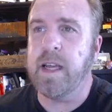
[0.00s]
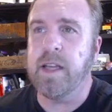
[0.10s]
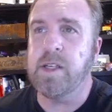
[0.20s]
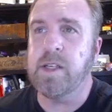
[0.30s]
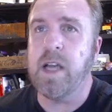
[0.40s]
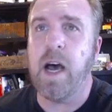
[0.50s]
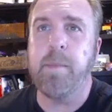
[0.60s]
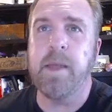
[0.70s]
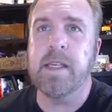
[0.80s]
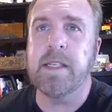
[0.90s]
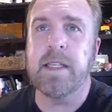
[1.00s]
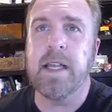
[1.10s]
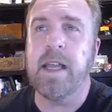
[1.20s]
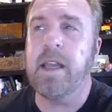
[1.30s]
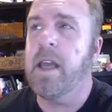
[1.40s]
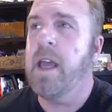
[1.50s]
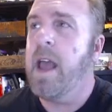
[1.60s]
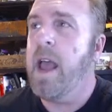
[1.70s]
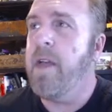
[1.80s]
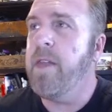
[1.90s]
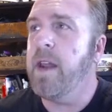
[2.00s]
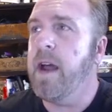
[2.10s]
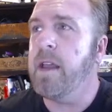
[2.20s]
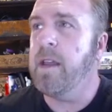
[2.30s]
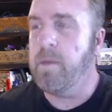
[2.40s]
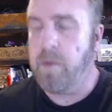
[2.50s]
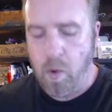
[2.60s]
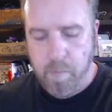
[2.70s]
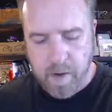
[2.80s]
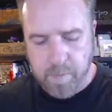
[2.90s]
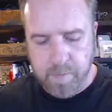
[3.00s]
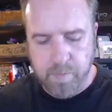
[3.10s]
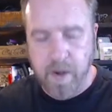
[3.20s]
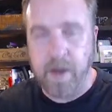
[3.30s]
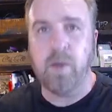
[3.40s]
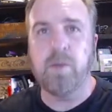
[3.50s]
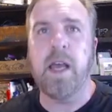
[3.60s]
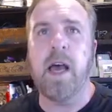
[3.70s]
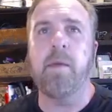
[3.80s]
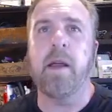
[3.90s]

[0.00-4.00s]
I can just copy this link, and then I can open up a brand new tab.